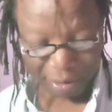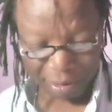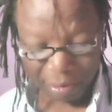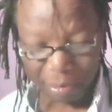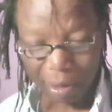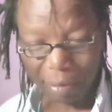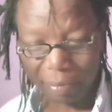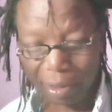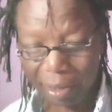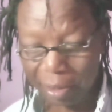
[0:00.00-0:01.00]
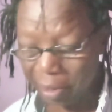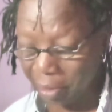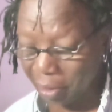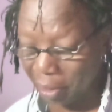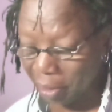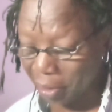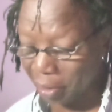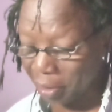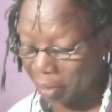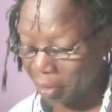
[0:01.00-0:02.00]
No way I've done this thing.
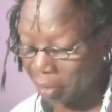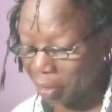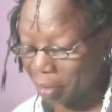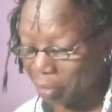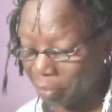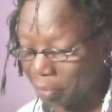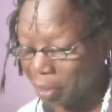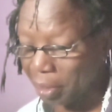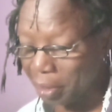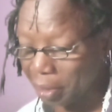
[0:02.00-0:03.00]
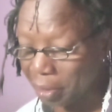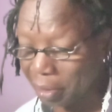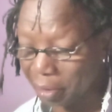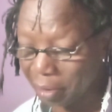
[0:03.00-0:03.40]
I'm trying to find it.